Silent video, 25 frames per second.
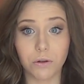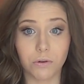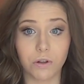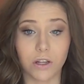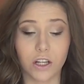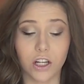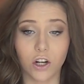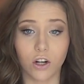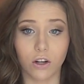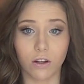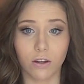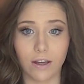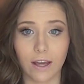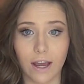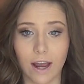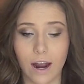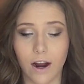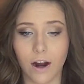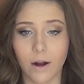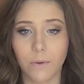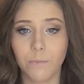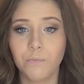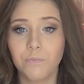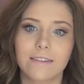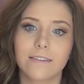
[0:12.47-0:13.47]
really curly
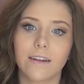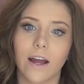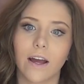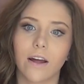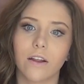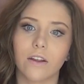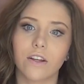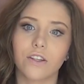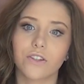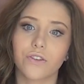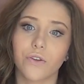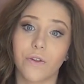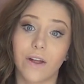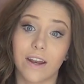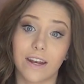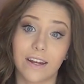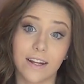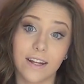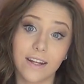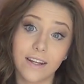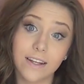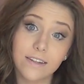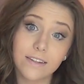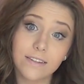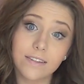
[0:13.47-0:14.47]
hair, style it so that it
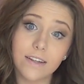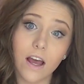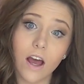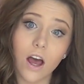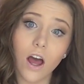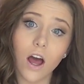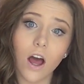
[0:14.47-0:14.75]
is